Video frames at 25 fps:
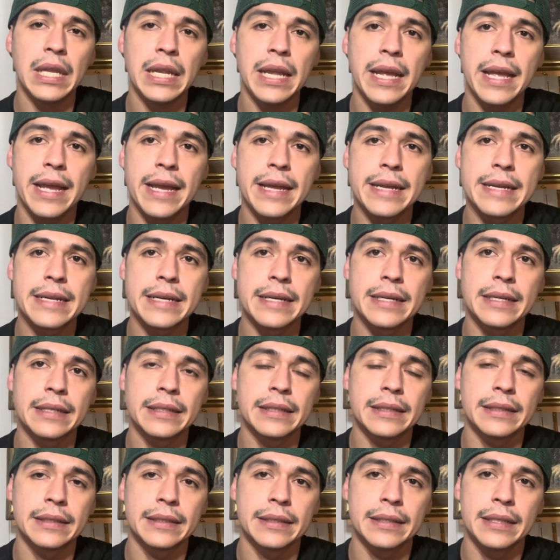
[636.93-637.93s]
and
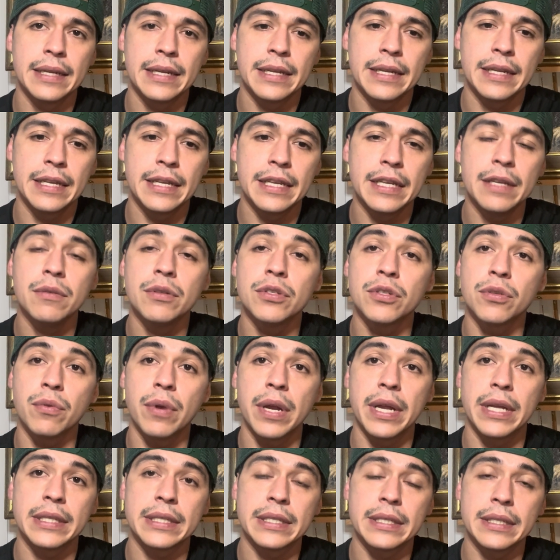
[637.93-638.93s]
he was
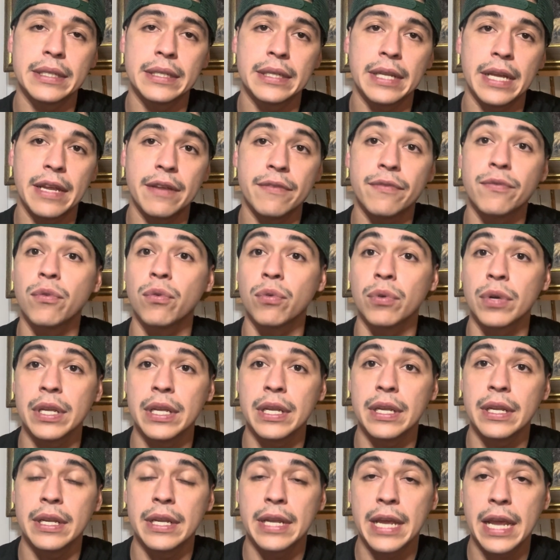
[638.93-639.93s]
granted a
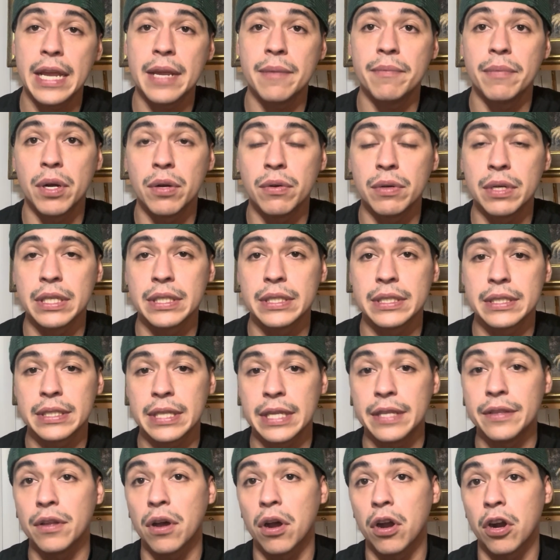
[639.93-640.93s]
40K bonus
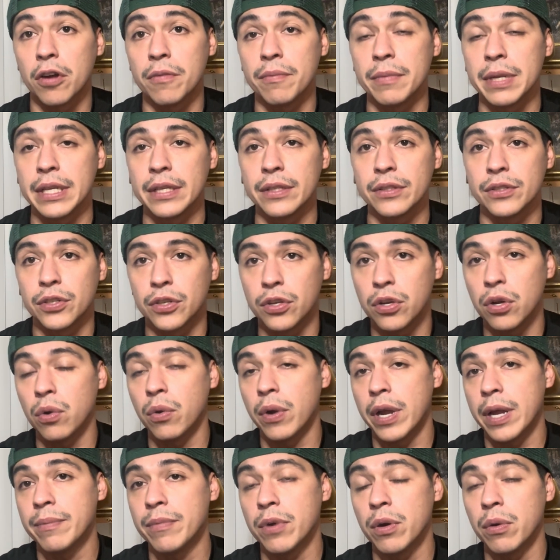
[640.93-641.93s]
in the army to
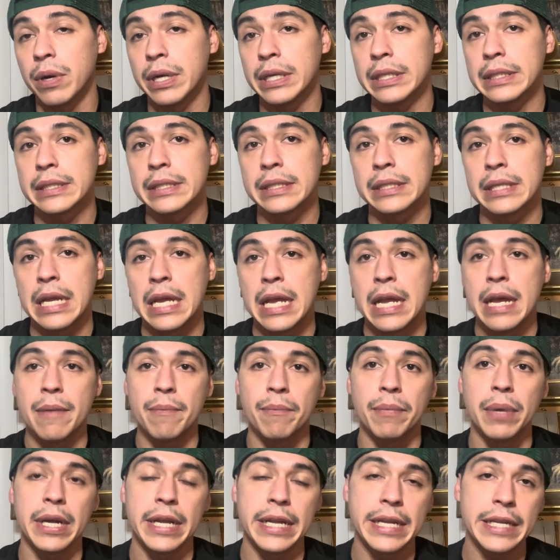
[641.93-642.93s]
go MOS,
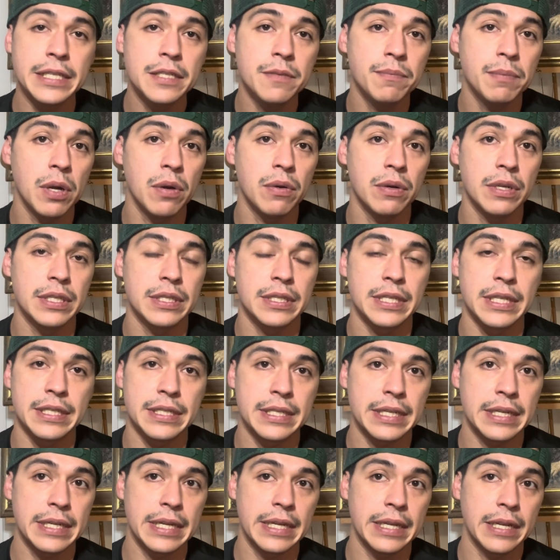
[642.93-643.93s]
but his bonus
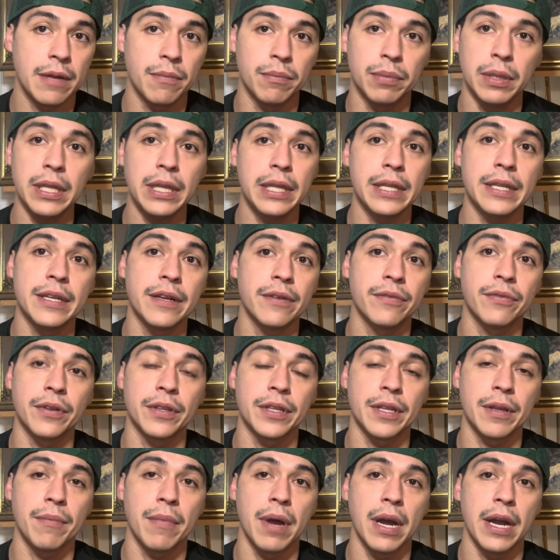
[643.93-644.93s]
is completely different
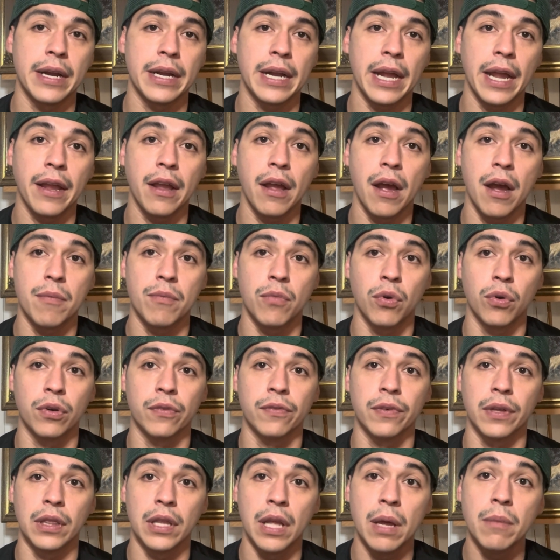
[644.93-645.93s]
than mine. I got more
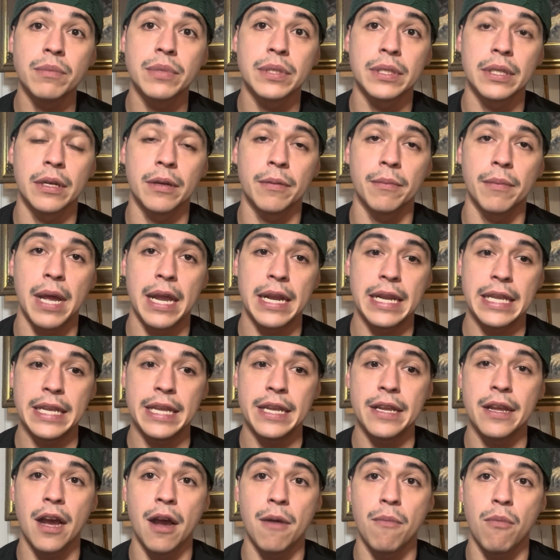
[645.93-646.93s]
of a lump sum, and
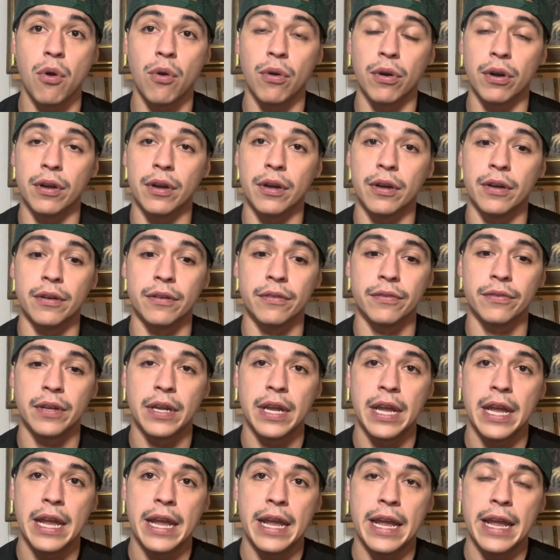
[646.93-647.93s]
he got more of
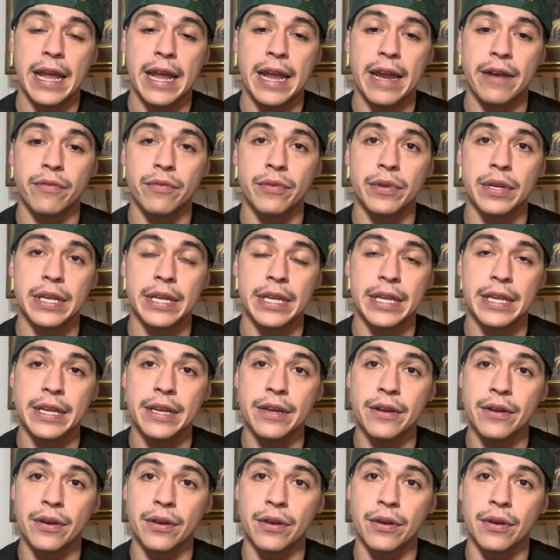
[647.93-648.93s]
every
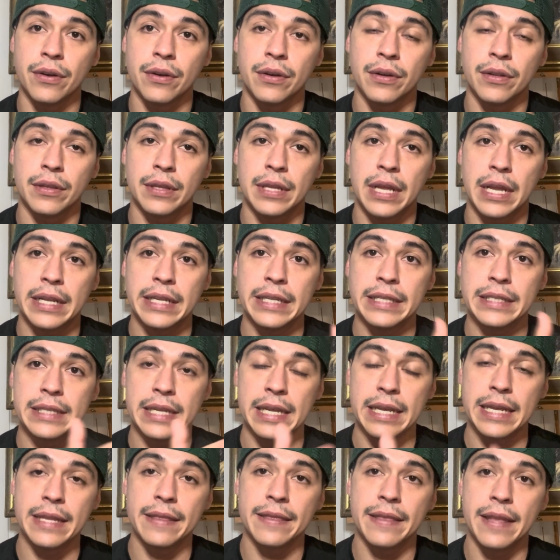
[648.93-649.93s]
year that he's
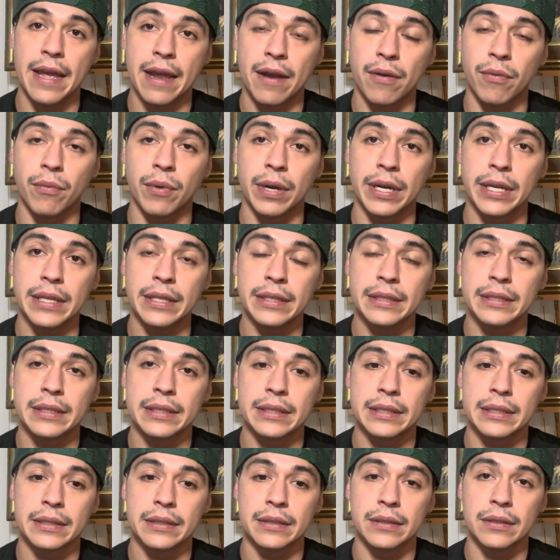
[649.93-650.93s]
in that rate
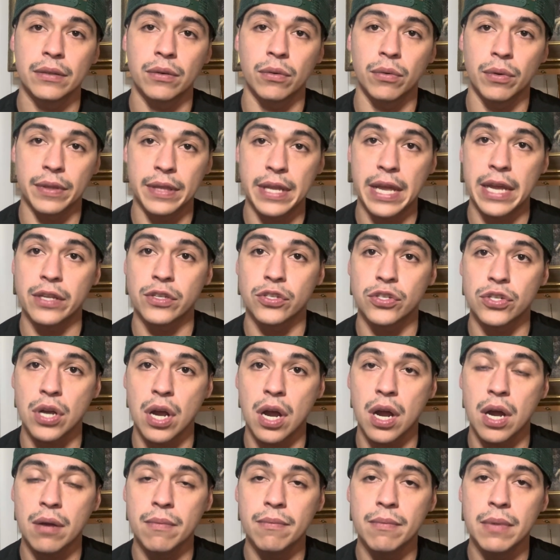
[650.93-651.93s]
or in that
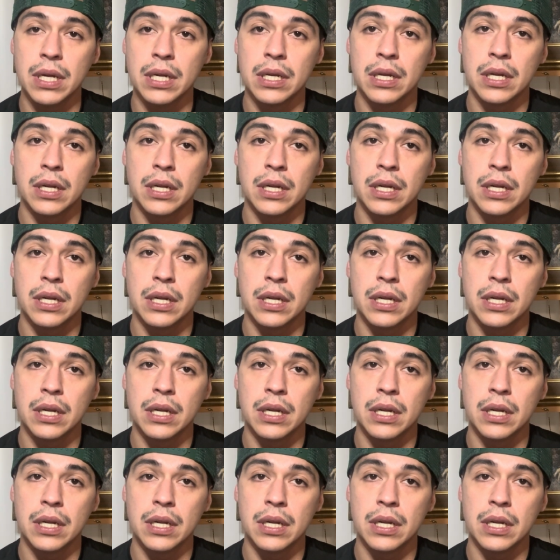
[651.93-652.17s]
job,